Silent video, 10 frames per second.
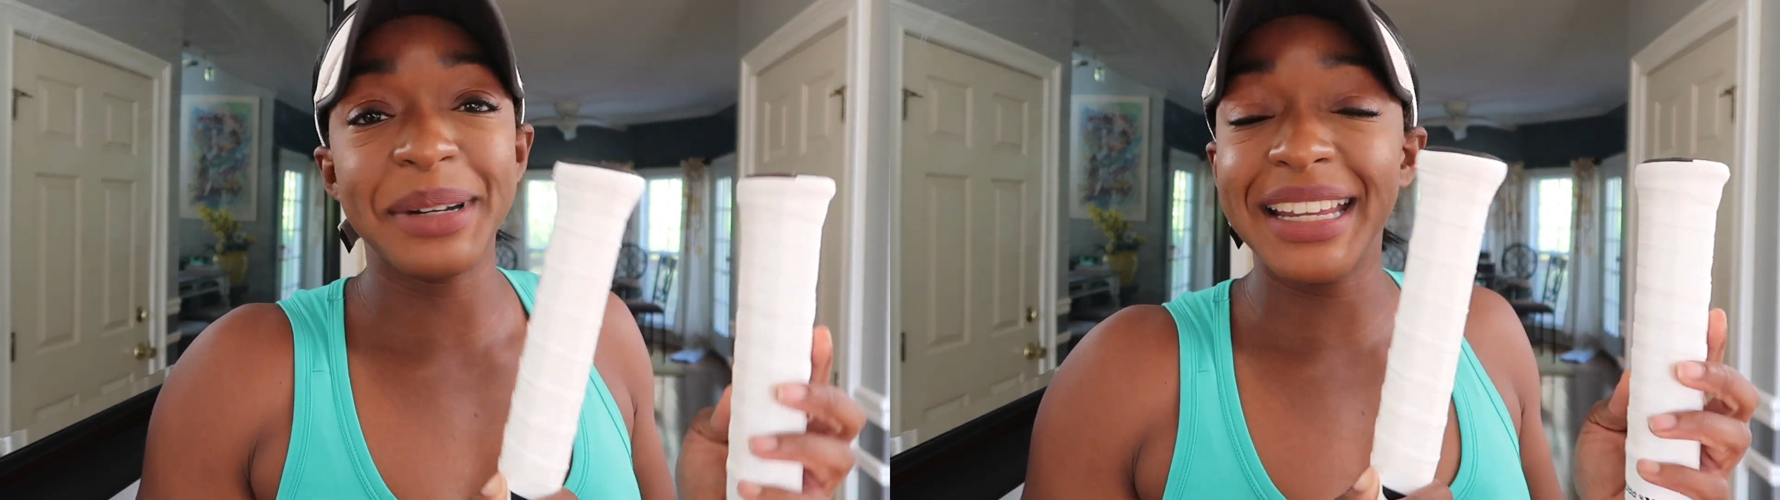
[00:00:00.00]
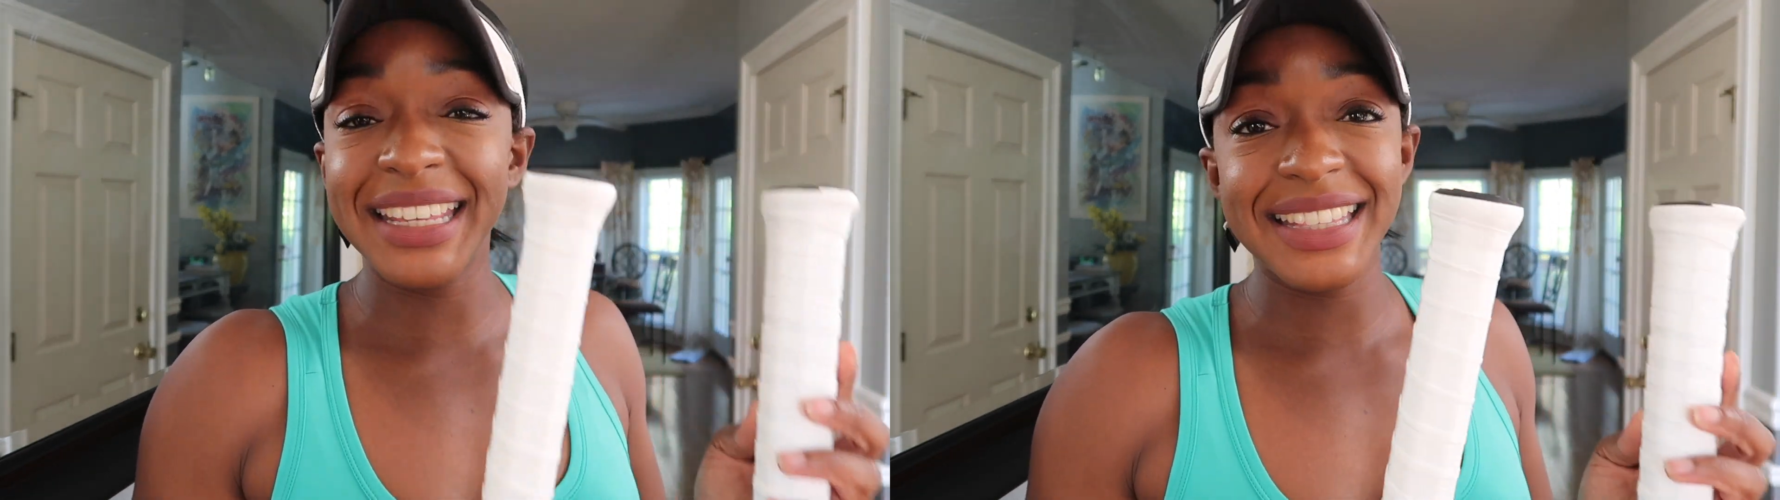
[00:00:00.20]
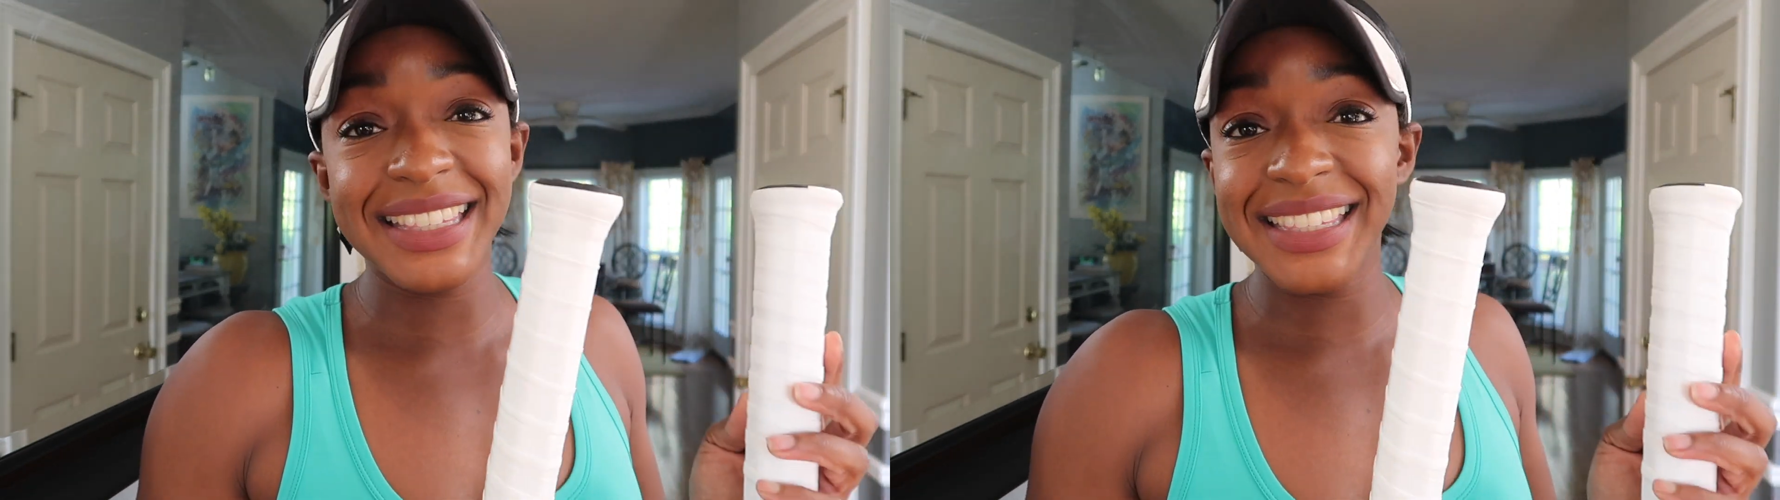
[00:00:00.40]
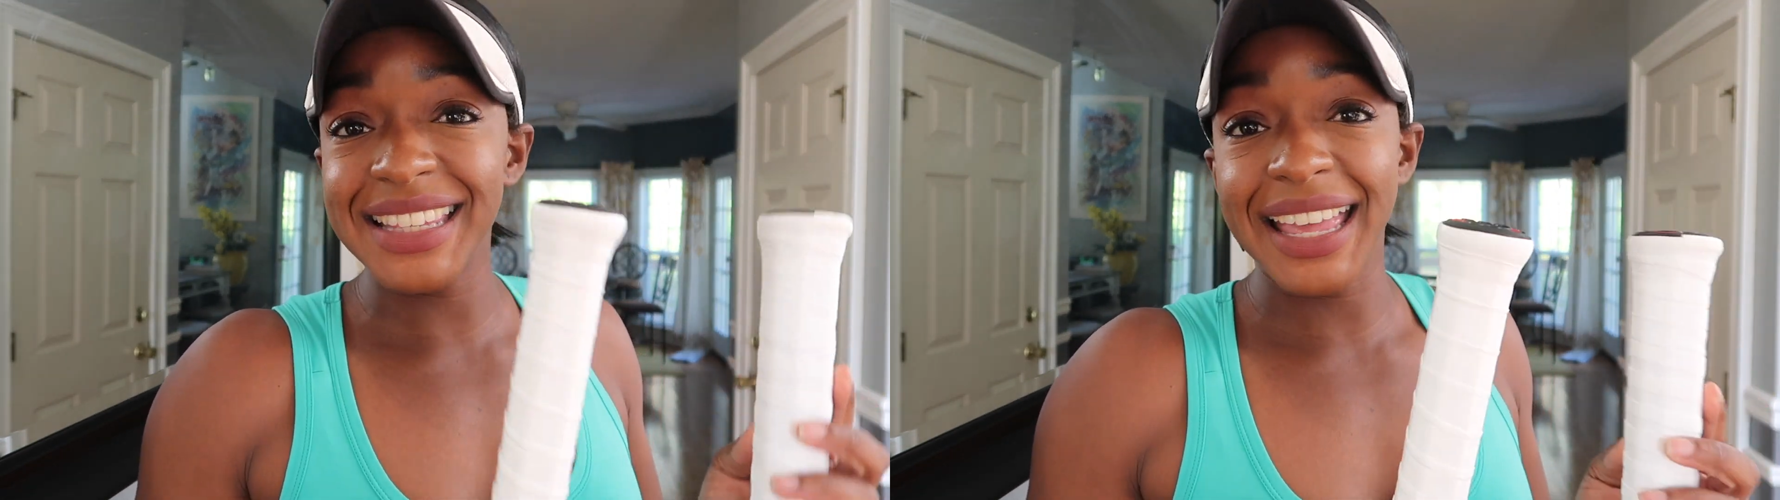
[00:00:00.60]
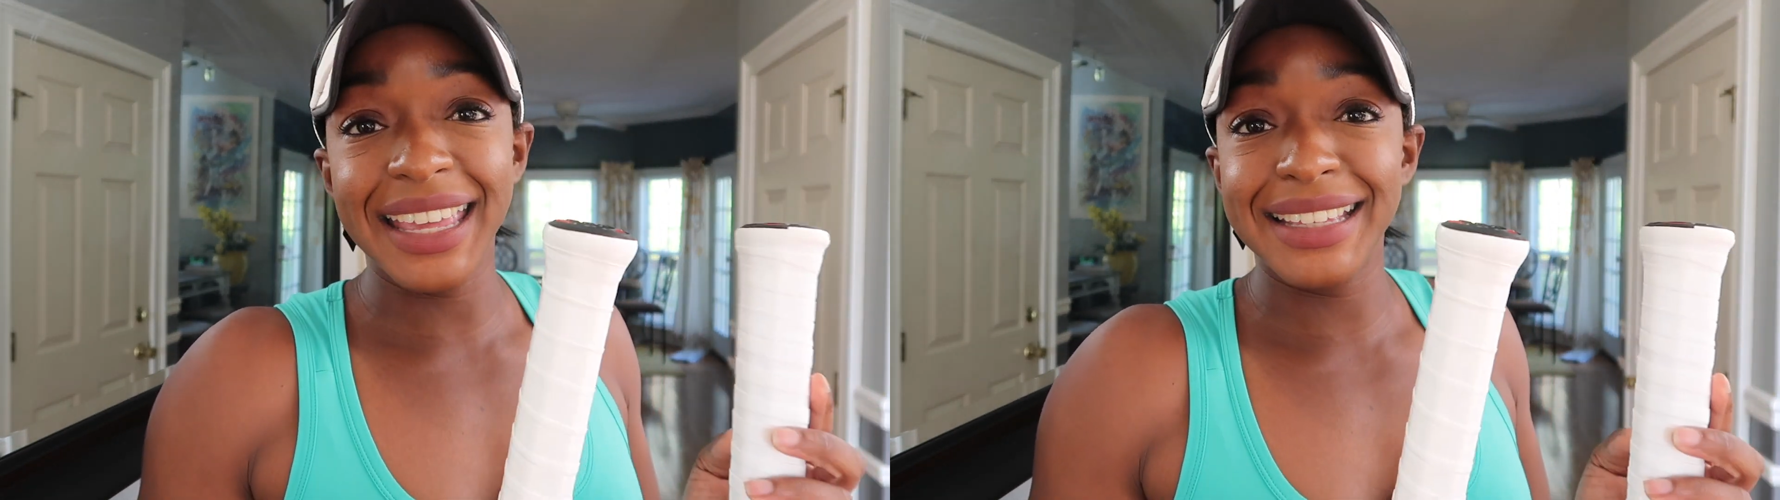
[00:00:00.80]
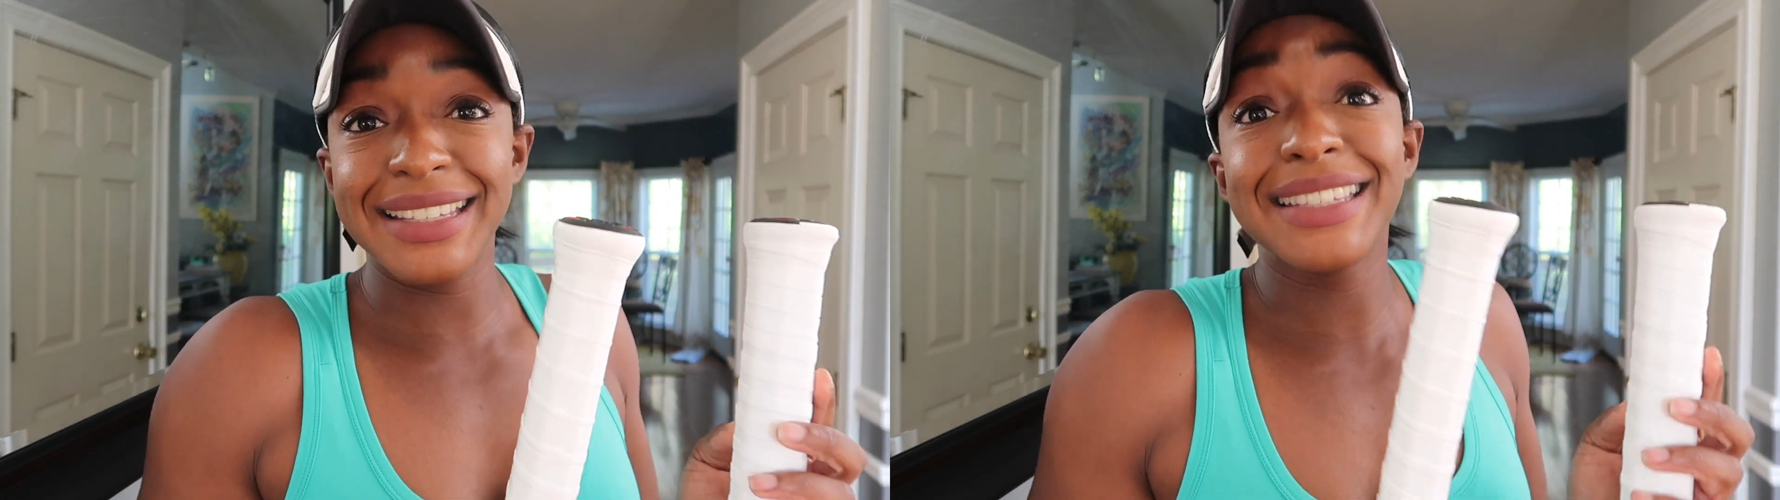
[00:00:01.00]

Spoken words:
but it's like